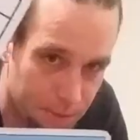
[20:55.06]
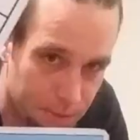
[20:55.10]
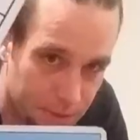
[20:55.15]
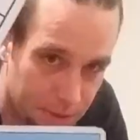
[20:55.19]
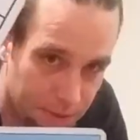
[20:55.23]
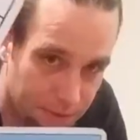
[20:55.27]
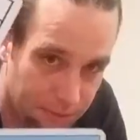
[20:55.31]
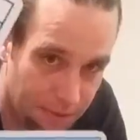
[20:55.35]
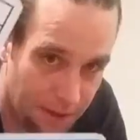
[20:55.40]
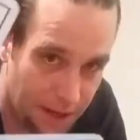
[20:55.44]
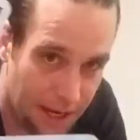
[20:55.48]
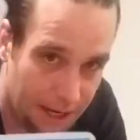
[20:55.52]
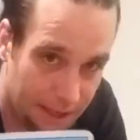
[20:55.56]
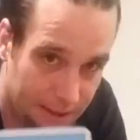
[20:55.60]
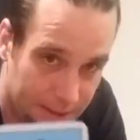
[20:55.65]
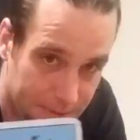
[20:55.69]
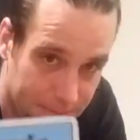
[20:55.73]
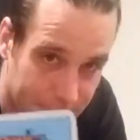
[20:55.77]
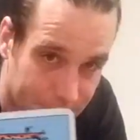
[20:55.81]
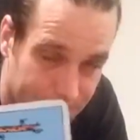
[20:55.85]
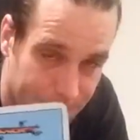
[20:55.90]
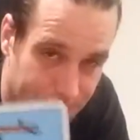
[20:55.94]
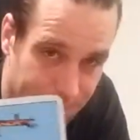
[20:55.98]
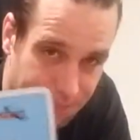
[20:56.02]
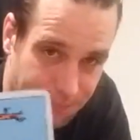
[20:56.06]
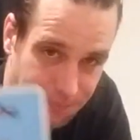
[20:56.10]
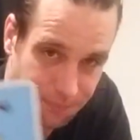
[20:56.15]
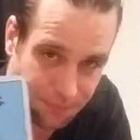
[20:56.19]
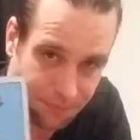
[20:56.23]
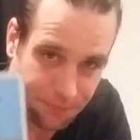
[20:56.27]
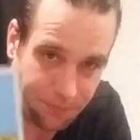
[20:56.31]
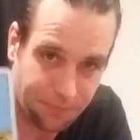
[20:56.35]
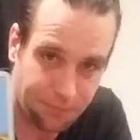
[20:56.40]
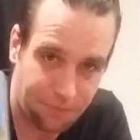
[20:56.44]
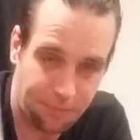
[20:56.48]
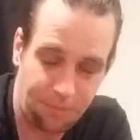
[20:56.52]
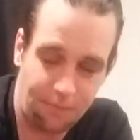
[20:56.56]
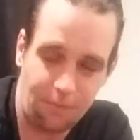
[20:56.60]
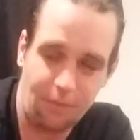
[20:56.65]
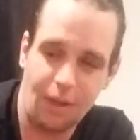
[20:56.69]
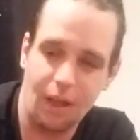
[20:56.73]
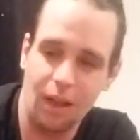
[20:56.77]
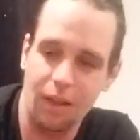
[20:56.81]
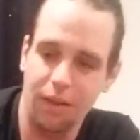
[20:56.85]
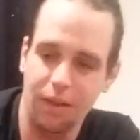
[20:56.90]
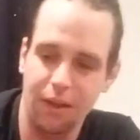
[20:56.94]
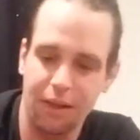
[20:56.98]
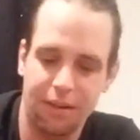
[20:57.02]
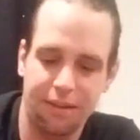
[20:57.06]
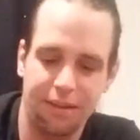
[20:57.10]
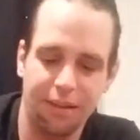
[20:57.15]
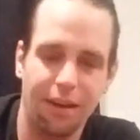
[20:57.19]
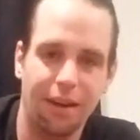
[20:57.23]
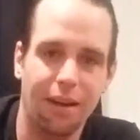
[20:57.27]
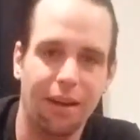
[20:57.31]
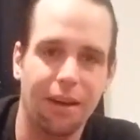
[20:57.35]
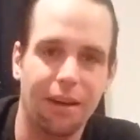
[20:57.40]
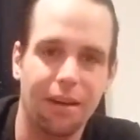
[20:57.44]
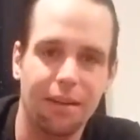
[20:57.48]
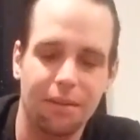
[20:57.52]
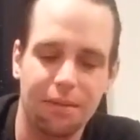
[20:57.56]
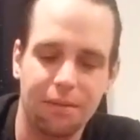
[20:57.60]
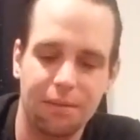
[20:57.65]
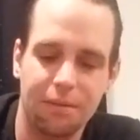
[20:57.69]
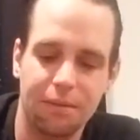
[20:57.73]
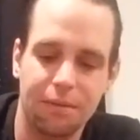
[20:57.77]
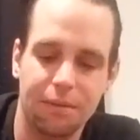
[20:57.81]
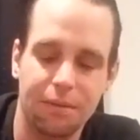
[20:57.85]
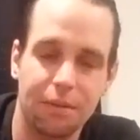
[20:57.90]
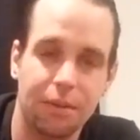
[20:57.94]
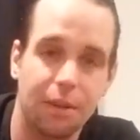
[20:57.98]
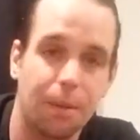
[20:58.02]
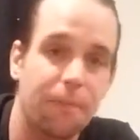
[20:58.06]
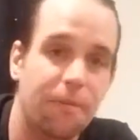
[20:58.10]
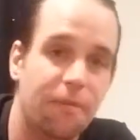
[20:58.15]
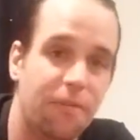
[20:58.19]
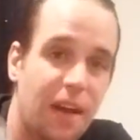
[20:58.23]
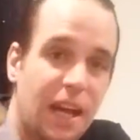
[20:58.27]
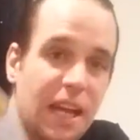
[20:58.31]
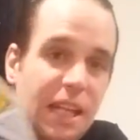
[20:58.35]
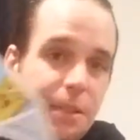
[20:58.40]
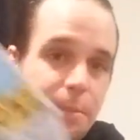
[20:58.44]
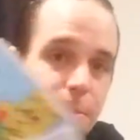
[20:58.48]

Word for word: with the fact that uh, the vast